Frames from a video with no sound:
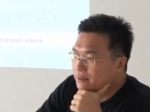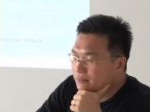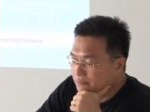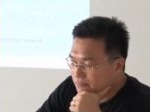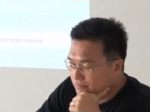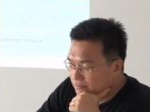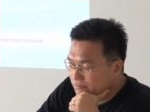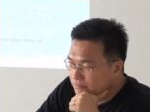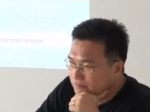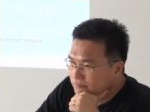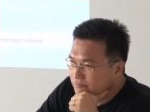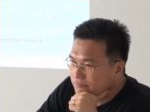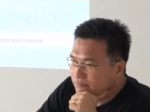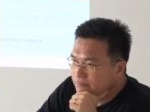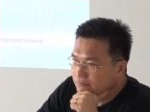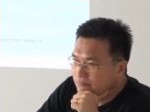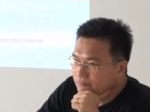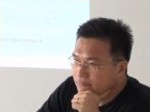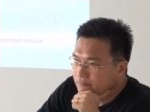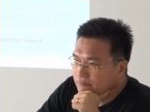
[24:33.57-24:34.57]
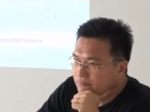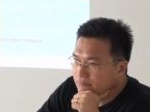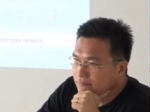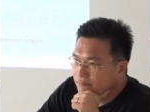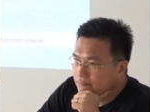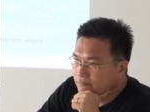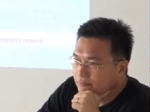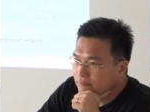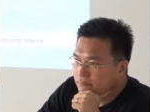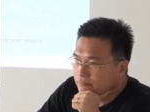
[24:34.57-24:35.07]
Presumably,
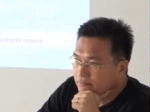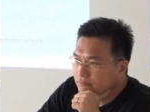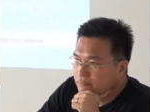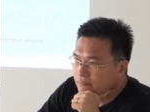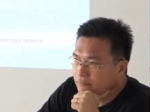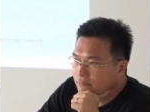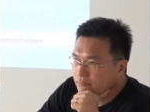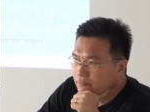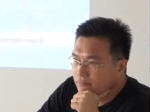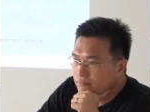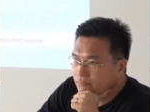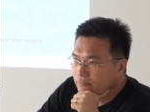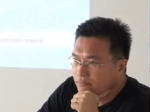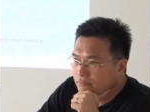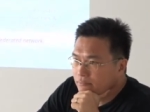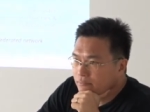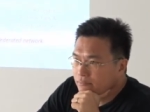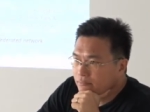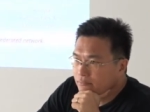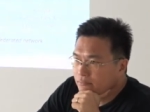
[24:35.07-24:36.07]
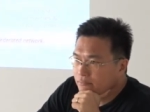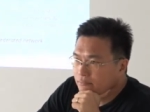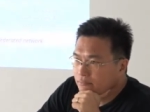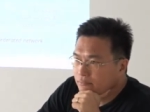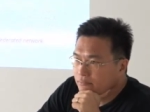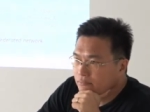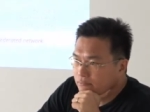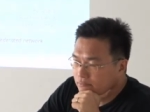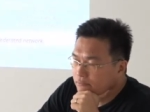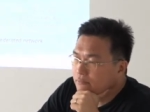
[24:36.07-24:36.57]
uh, your business runs better
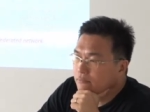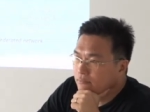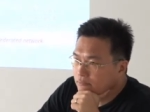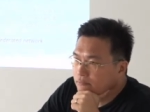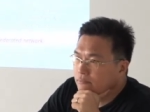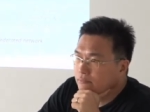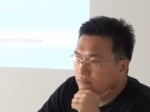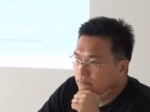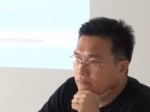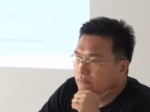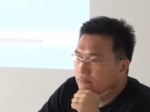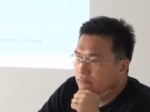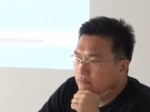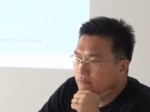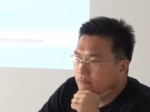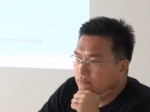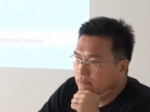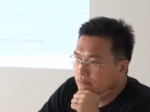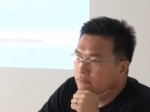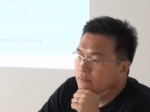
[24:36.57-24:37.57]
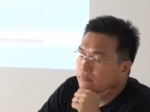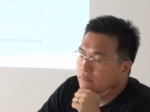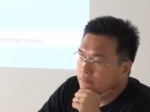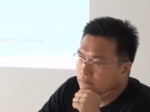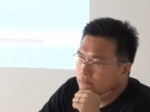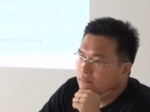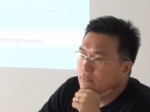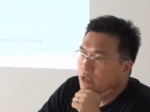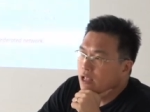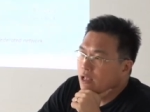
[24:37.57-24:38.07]
if you don't have to do that.
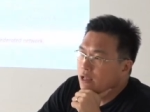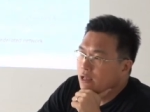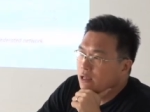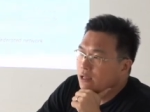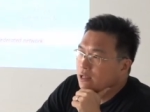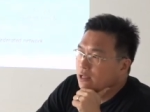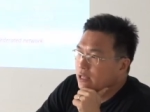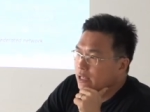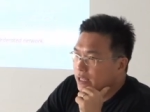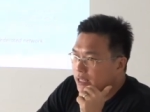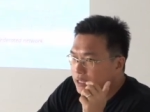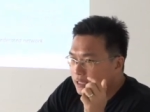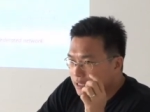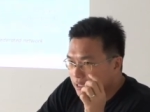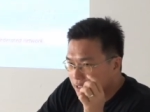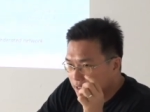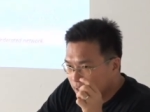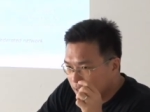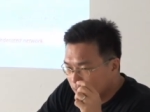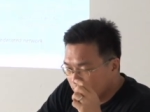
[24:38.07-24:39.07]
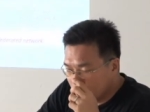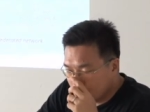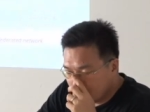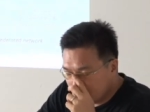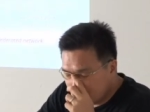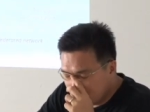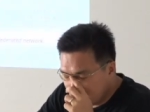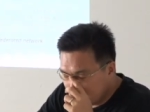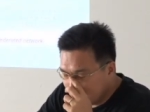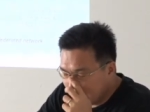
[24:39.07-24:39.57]
Mm. Is that a reasonable claim, or is
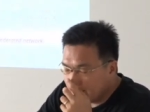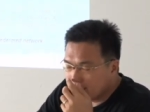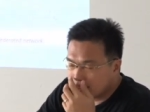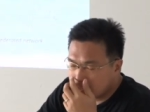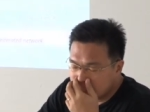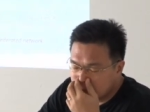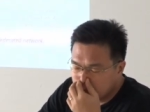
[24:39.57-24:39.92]
that not yes.